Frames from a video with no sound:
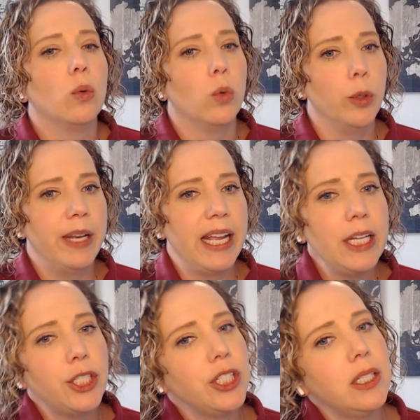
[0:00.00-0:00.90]

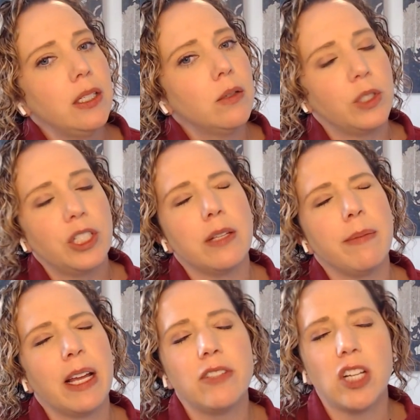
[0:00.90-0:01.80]
Rumination, which is
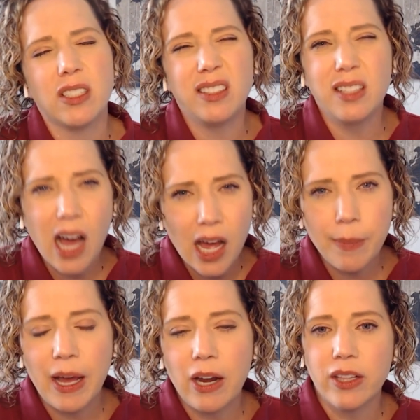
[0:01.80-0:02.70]
something I've talked a lot
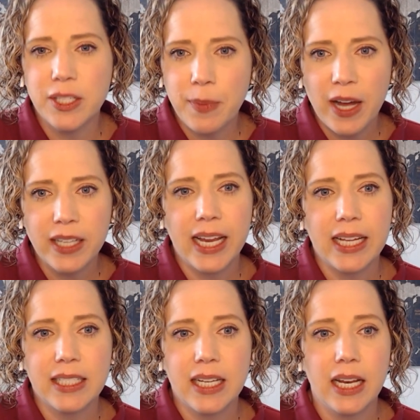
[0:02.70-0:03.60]
about on this
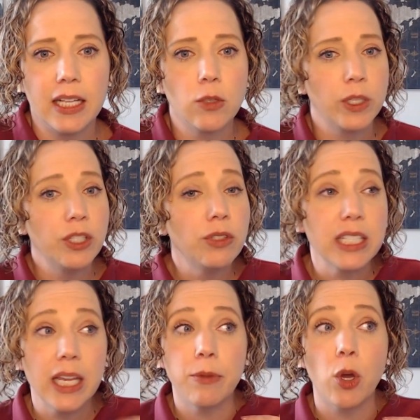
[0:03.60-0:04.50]
podcast. And it's when you
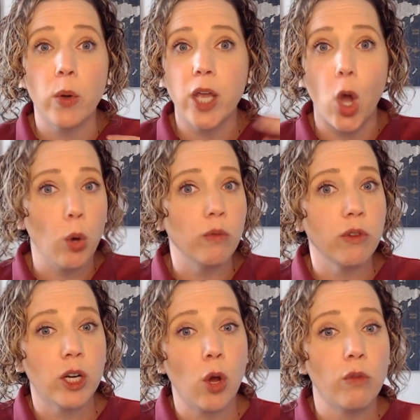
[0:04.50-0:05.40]
just keep going
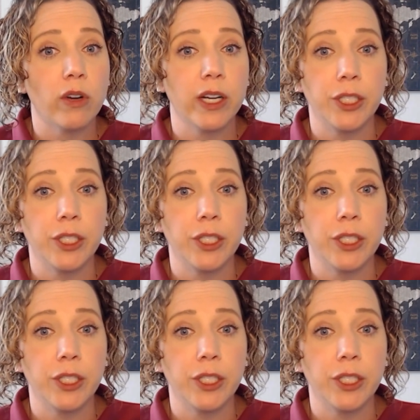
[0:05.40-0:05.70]
over and over